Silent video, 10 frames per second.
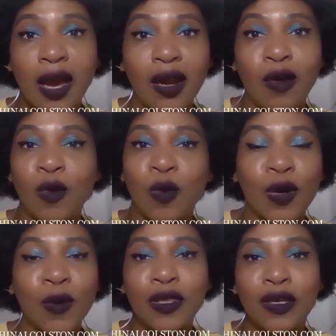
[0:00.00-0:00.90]
I don't want to
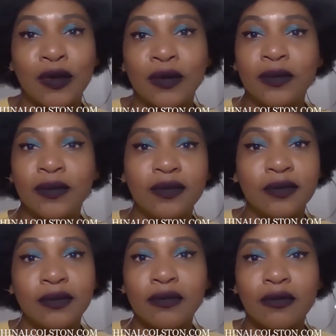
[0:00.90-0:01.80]
work with you.
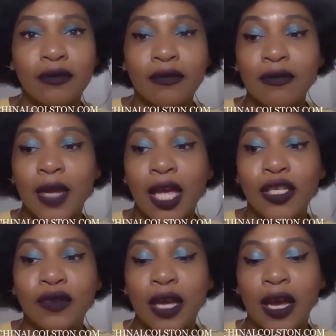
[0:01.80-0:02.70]
I
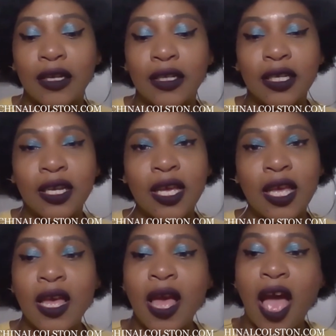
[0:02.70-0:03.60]
do not.
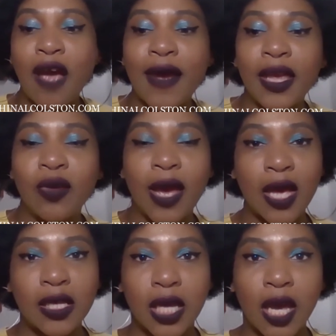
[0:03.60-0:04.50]
All right, you
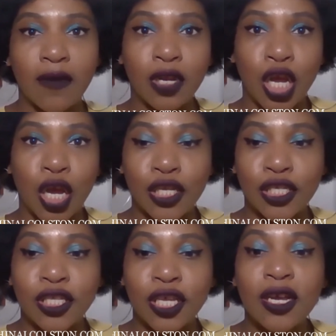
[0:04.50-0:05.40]
guys, have a
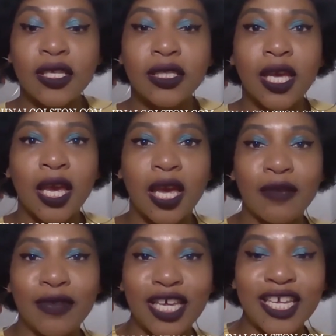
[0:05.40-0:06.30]
nice
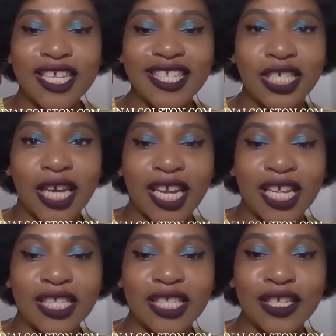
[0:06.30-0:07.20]
Thursday. Peace,
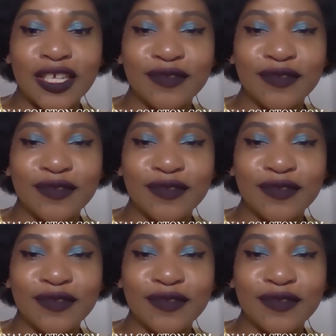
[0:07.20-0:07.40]
Chinese.